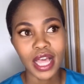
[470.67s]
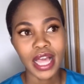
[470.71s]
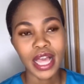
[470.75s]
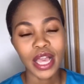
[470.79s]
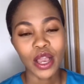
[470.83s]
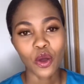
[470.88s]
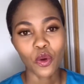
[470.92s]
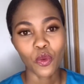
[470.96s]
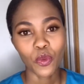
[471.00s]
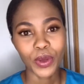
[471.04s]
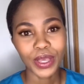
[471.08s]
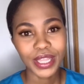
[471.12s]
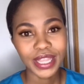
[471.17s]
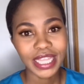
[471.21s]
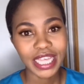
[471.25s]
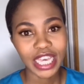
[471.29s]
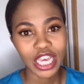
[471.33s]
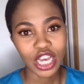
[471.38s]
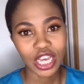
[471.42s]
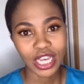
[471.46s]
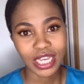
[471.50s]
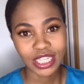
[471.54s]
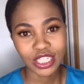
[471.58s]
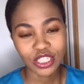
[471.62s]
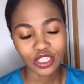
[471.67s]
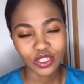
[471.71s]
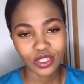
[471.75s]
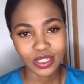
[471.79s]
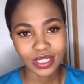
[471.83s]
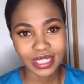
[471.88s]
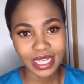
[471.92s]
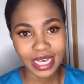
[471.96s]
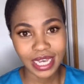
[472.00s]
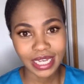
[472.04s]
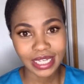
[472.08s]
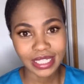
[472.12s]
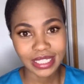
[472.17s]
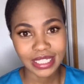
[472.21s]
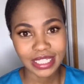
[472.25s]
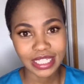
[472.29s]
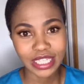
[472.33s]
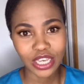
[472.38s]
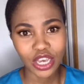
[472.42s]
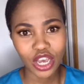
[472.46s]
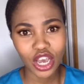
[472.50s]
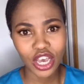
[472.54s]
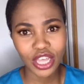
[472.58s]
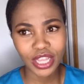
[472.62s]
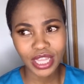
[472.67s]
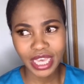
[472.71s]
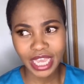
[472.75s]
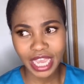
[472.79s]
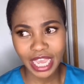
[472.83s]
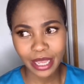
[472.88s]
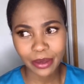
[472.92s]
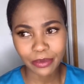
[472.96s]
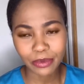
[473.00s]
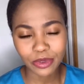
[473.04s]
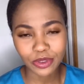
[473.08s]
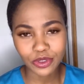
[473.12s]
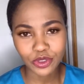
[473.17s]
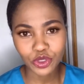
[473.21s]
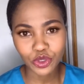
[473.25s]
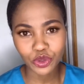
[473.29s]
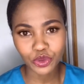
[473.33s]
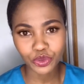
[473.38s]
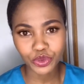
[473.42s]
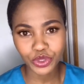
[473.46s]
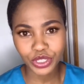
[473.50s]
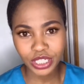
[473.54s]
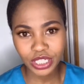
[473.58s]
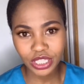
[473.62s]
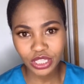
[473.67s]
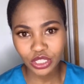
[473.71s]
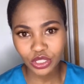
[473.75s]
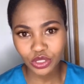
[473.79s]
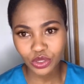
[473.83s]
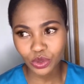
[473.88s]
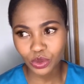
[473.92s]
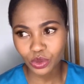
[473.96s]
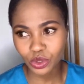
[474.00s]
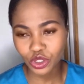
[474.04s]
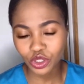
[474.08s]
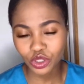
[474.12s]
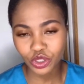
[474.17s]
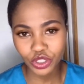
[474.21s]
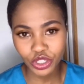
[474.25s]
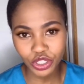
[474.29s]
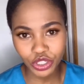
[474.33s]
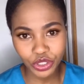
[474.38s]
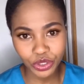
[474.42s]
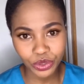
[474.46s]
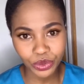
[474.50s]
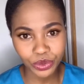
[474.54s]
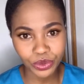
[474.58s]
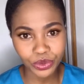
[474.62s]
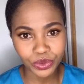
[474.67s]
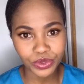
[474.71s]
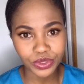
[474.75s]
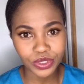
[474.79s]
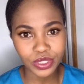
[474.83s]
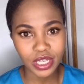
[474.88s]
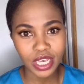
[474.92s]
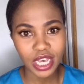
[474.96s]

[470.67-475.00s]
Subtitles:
when they are in society, are they able to read the social cues?